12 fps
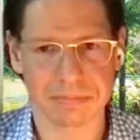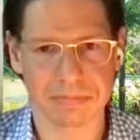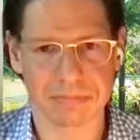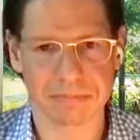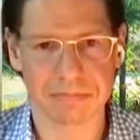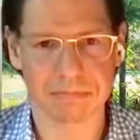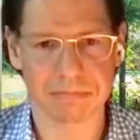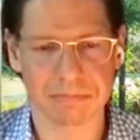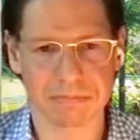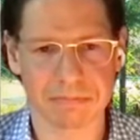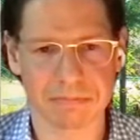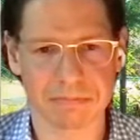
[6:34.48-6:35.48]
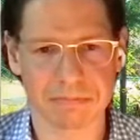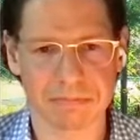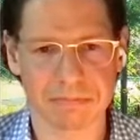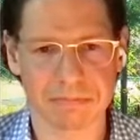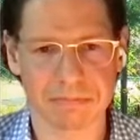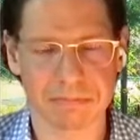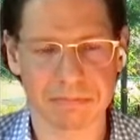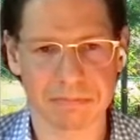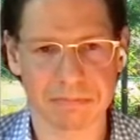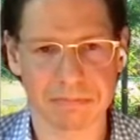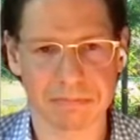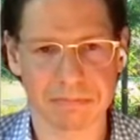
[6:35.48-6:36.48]

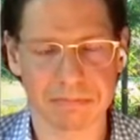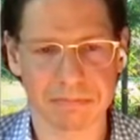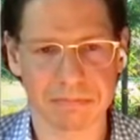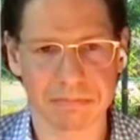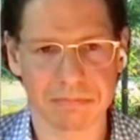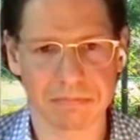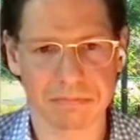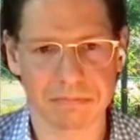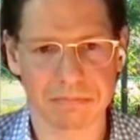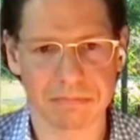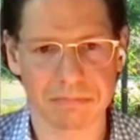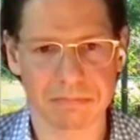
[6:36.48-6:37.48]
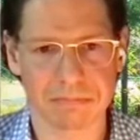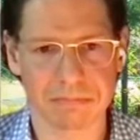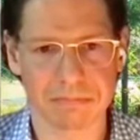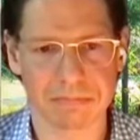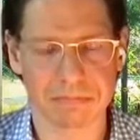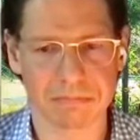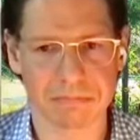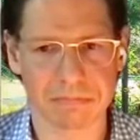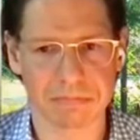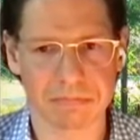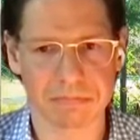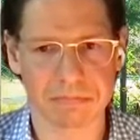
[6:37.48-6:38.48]

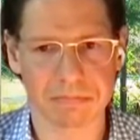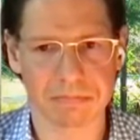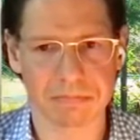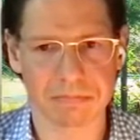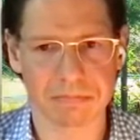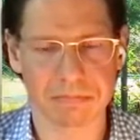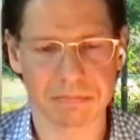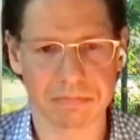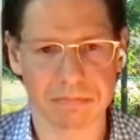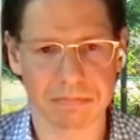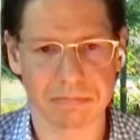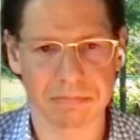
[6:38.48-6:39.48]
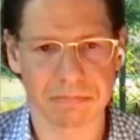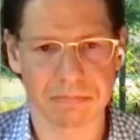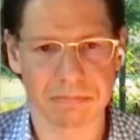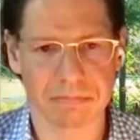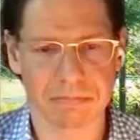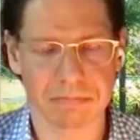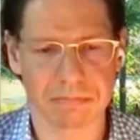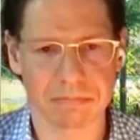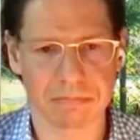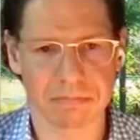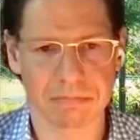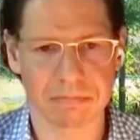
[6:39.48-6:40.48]

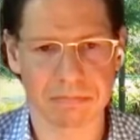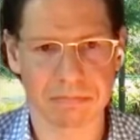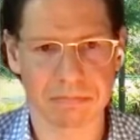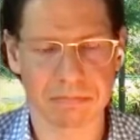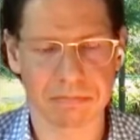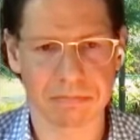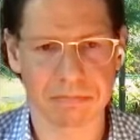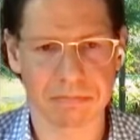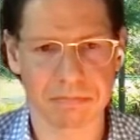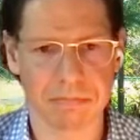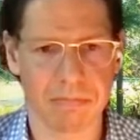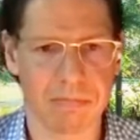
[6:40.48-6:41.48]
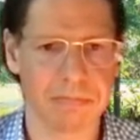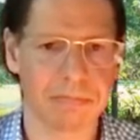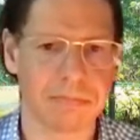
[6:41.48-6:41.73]
[no speech]